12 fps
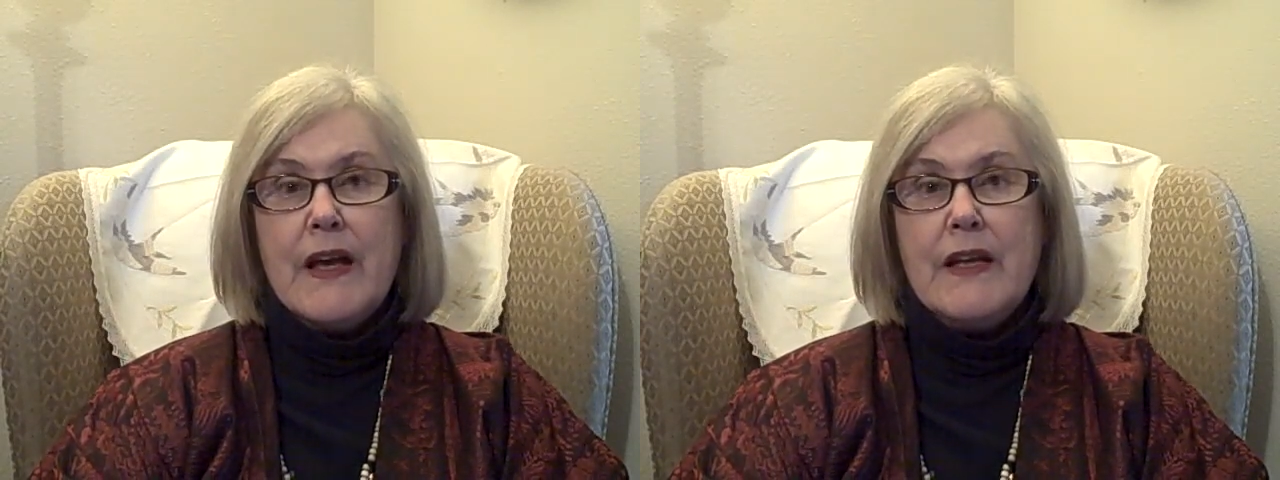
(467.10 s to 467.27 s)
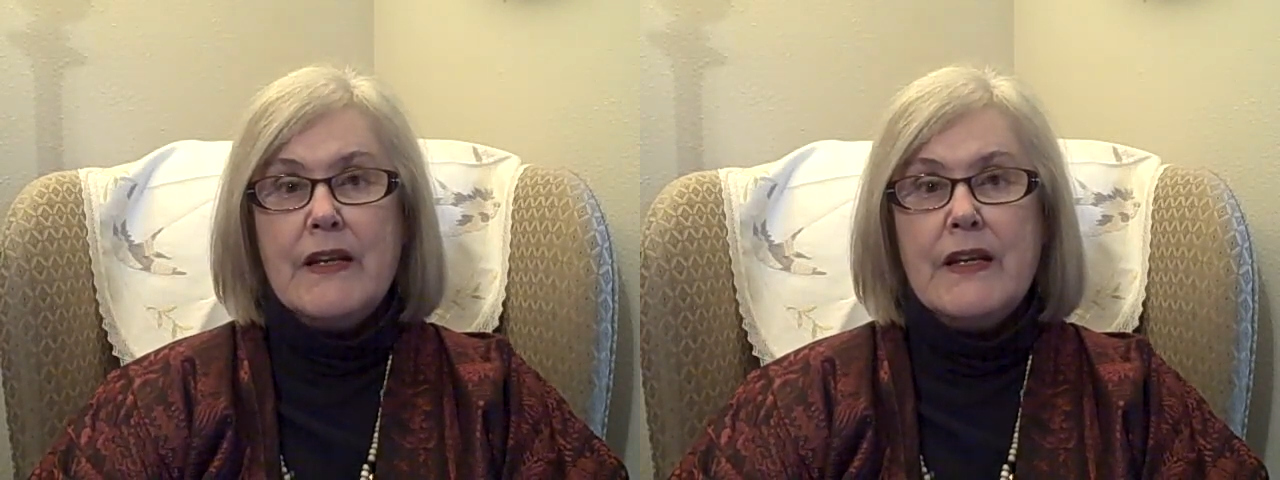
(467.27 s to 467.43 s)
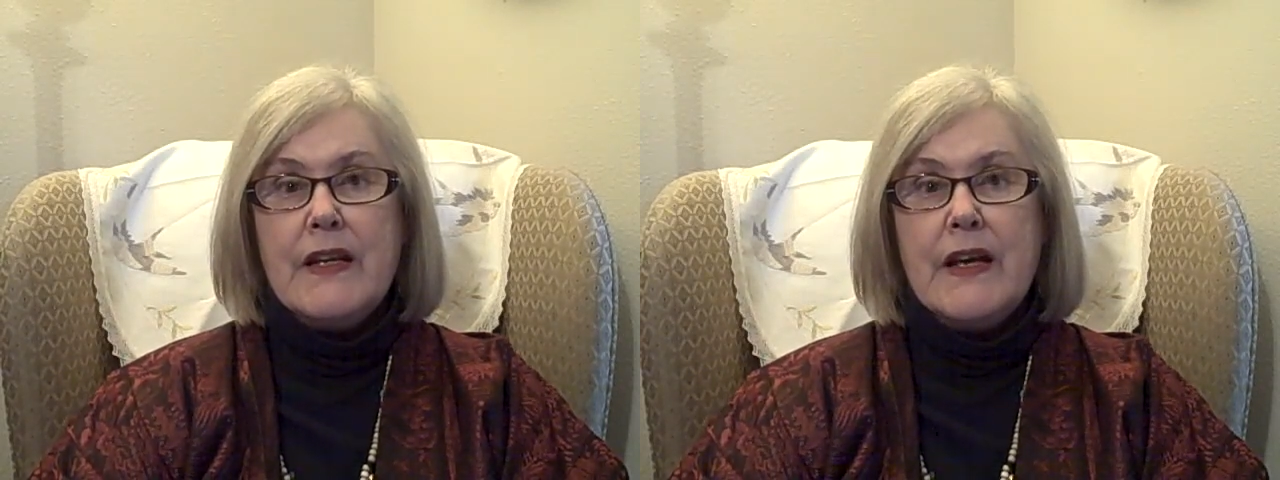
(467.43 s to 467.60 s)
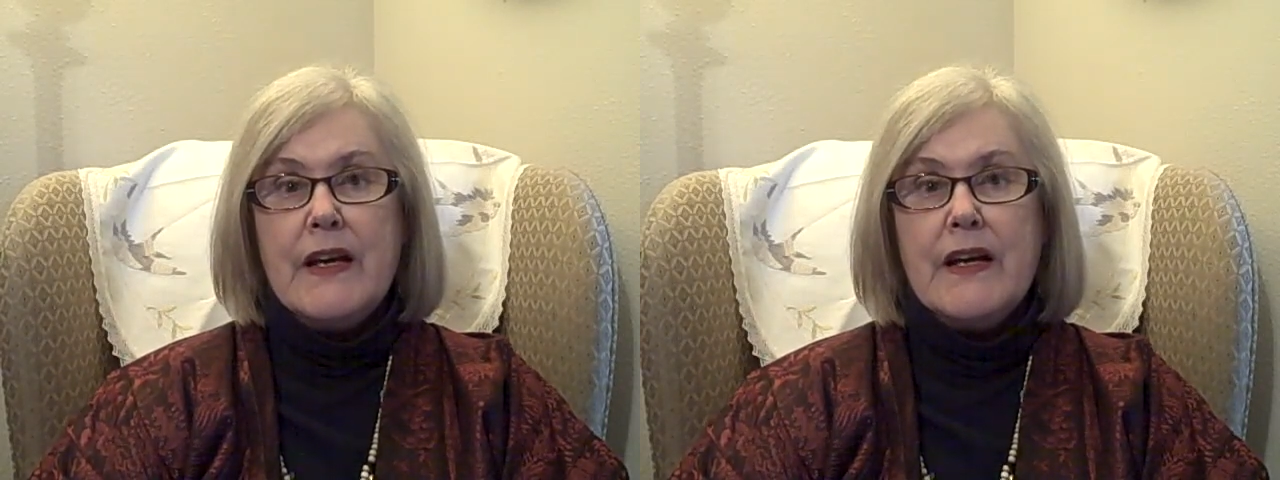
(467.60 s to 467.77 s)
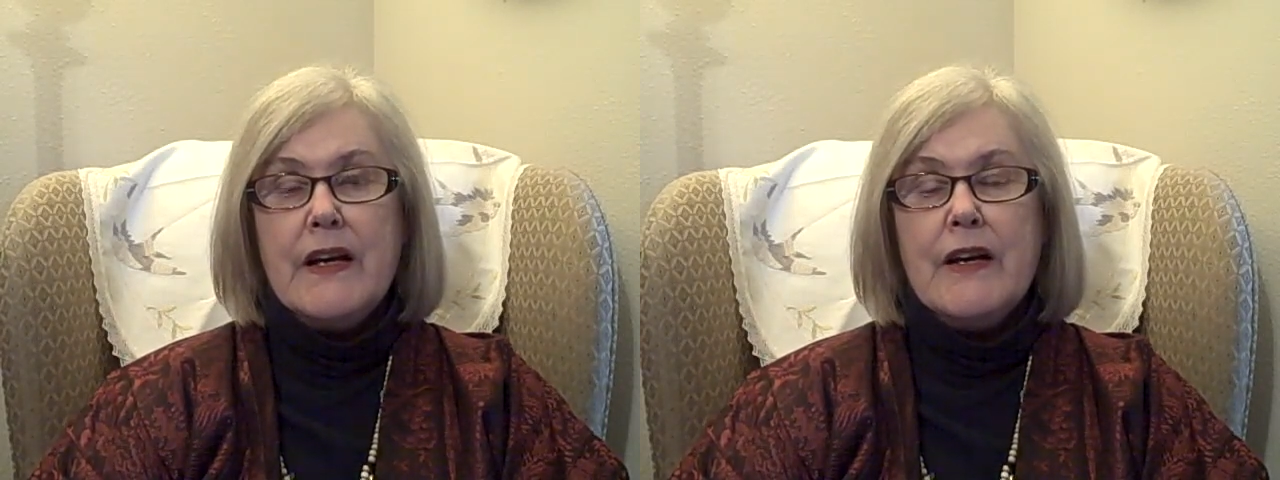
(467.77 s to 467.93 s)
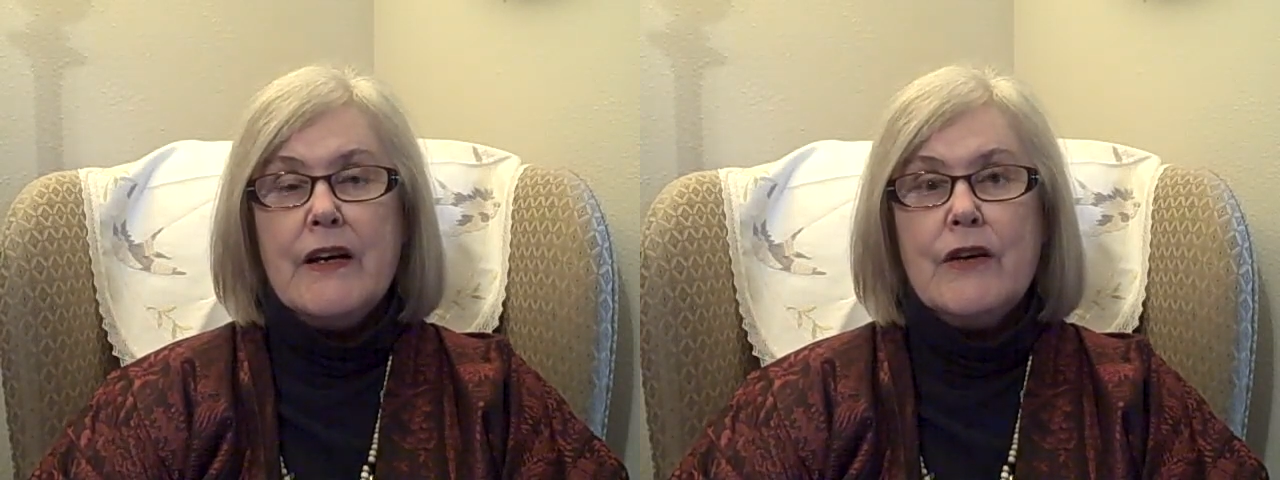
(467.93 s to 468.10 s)
And
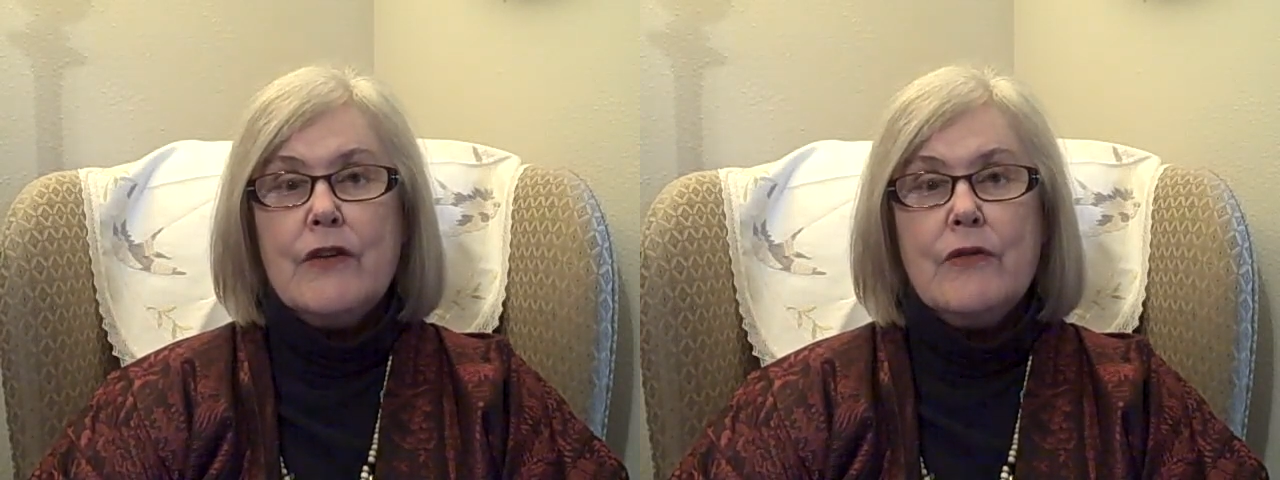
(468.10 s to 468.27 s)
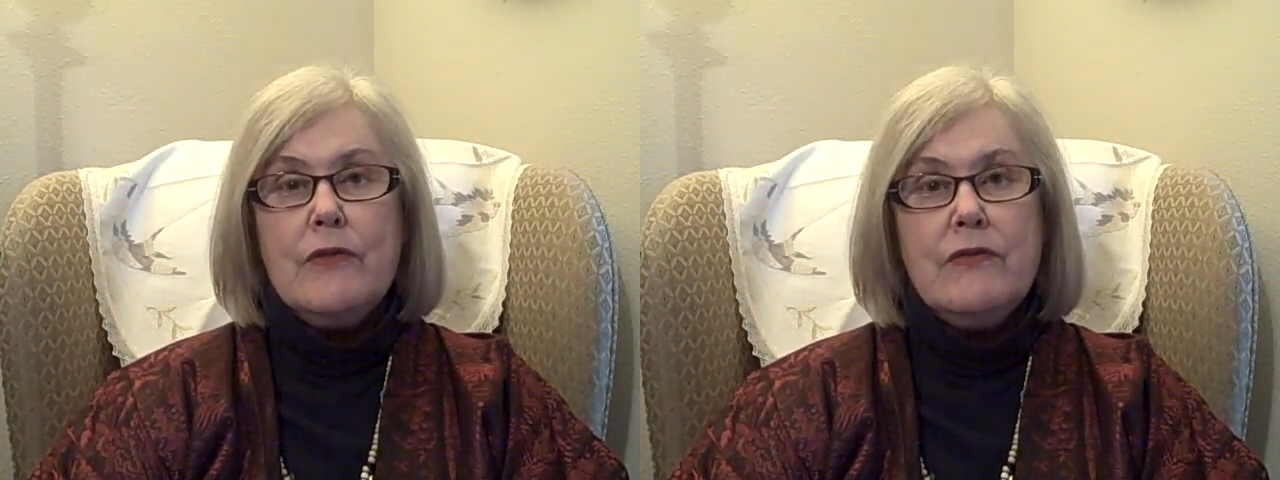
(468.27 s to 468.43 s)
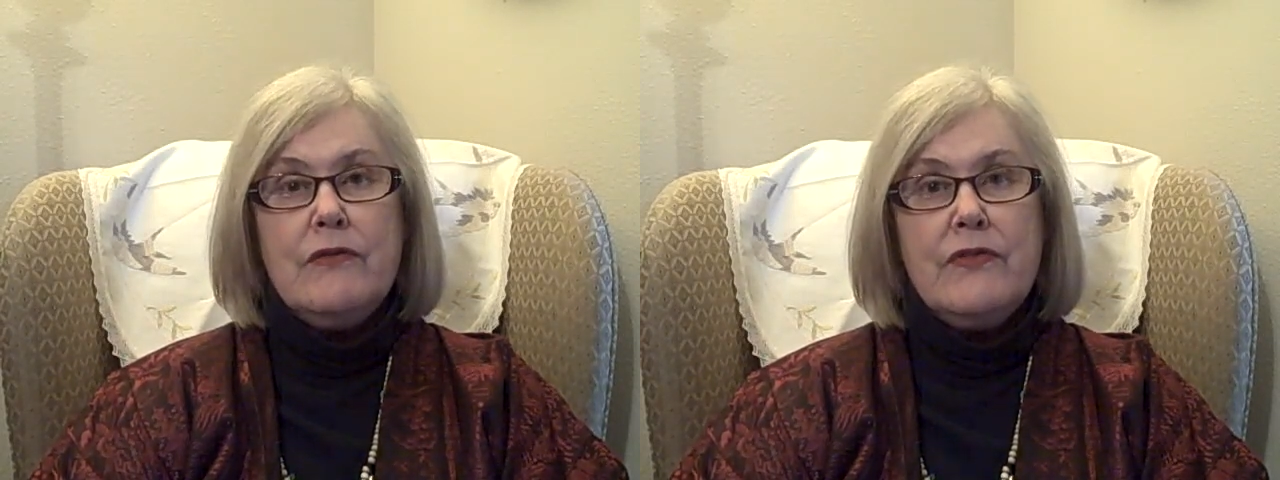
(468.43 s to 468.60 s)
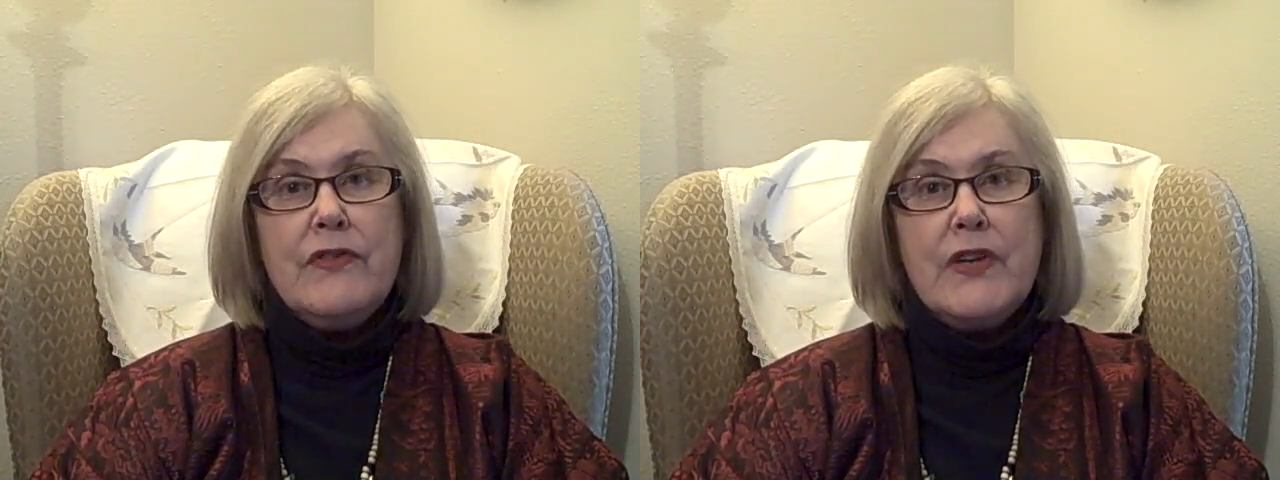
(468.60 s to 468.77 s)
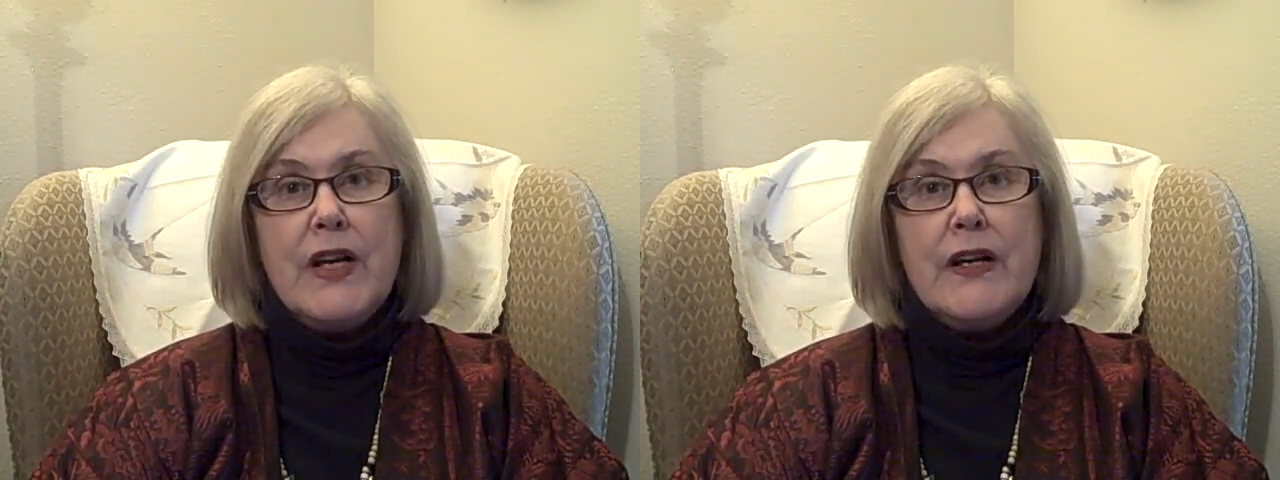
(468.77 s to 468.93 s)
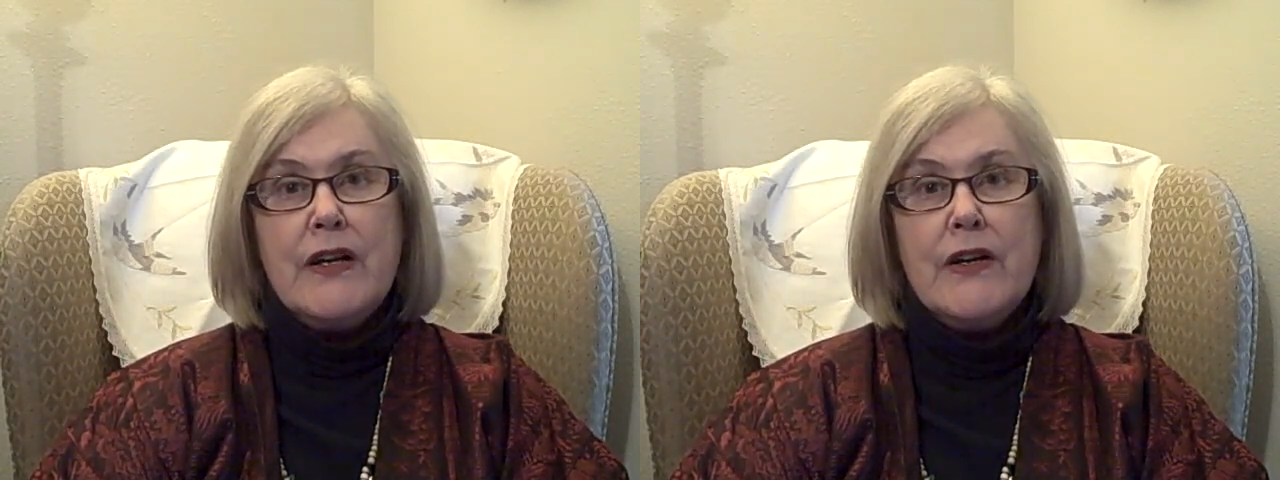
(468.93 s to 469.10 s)
now,
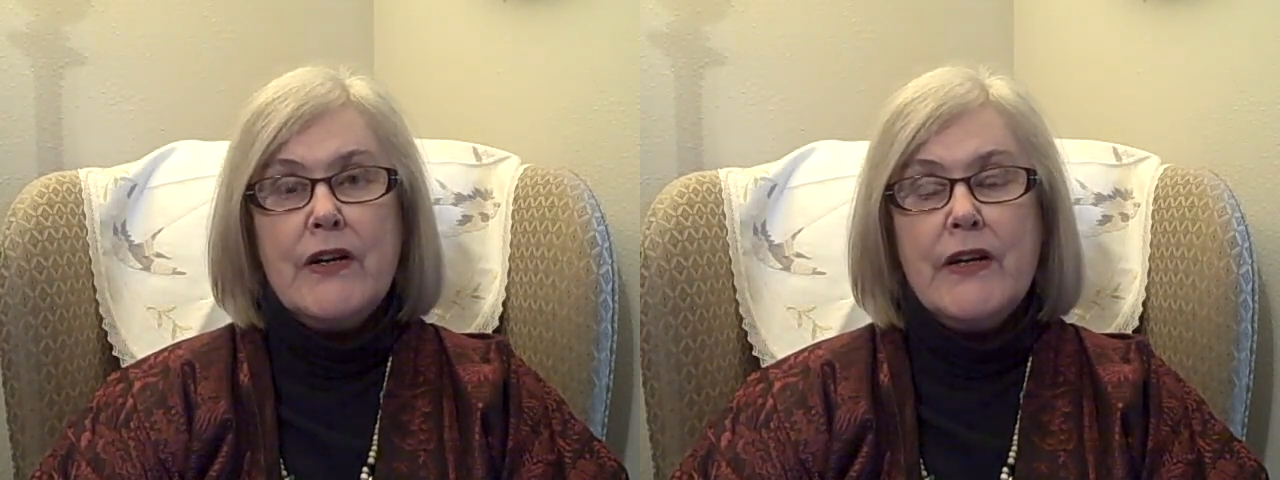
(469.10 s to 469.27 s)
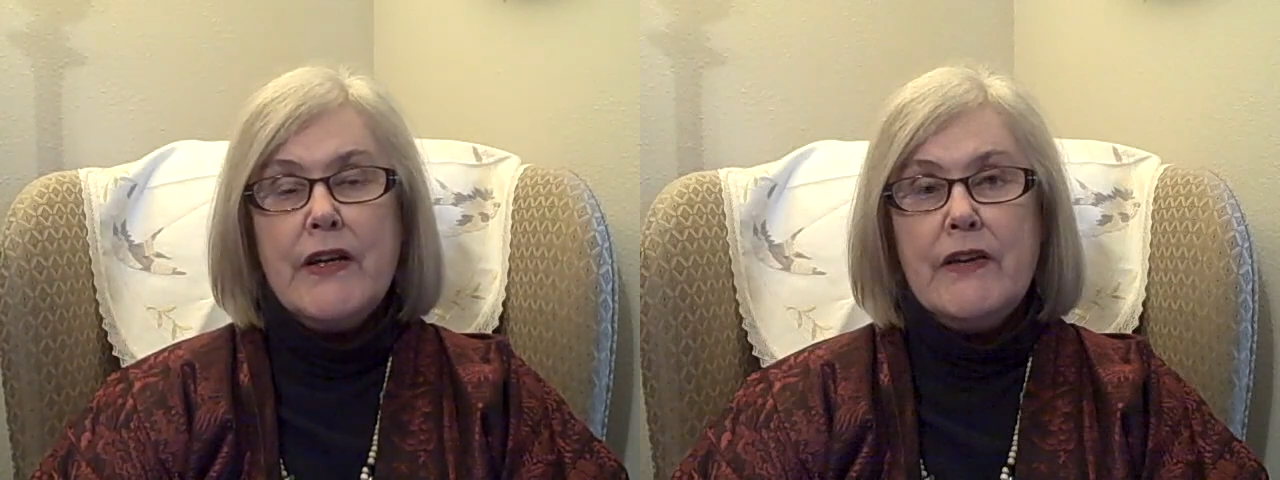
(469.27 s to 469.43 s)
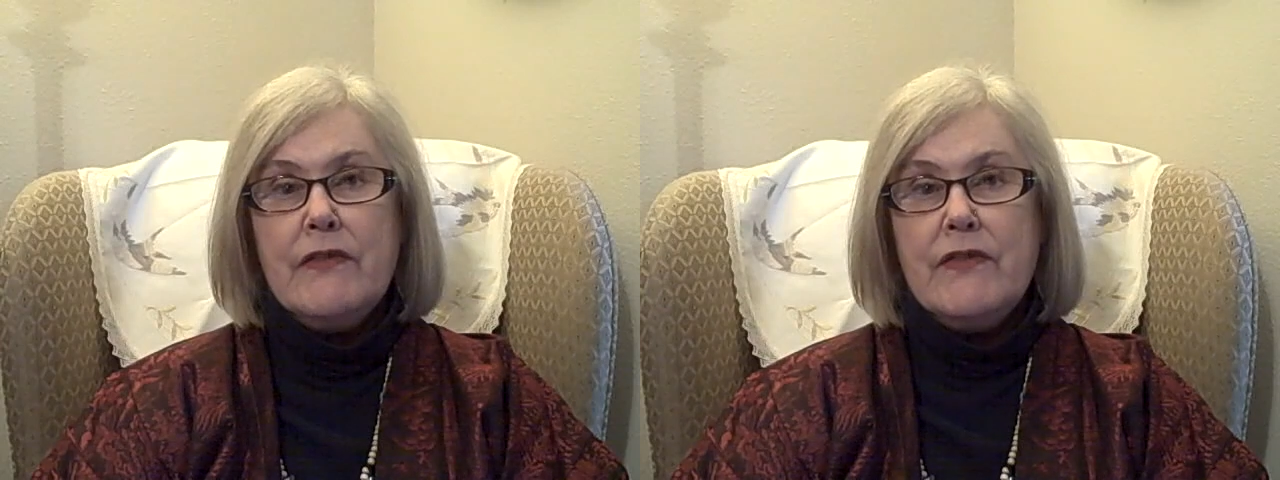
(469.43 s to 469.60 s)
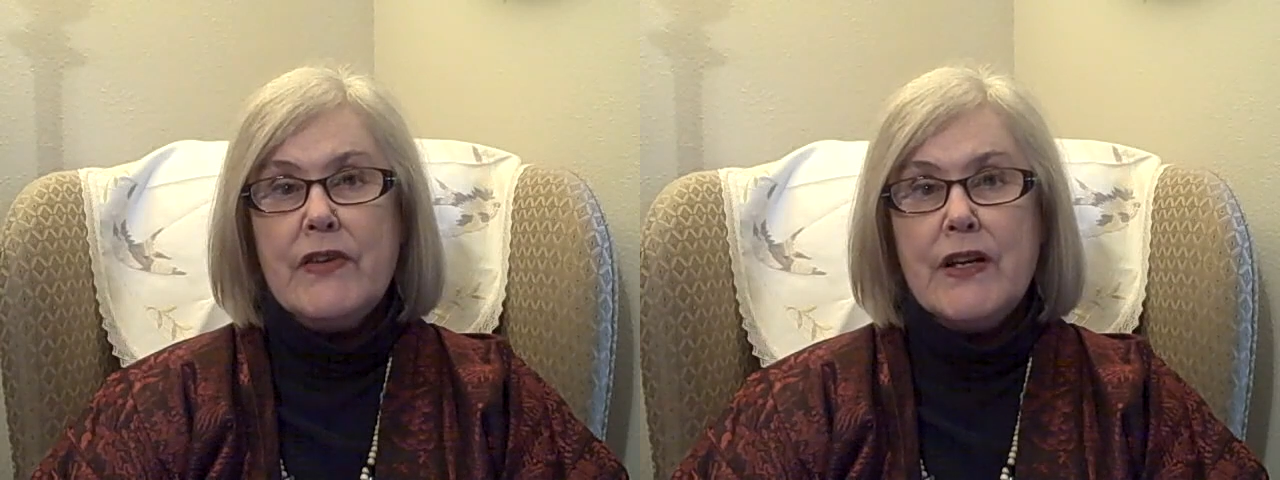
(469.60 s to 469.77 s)
very,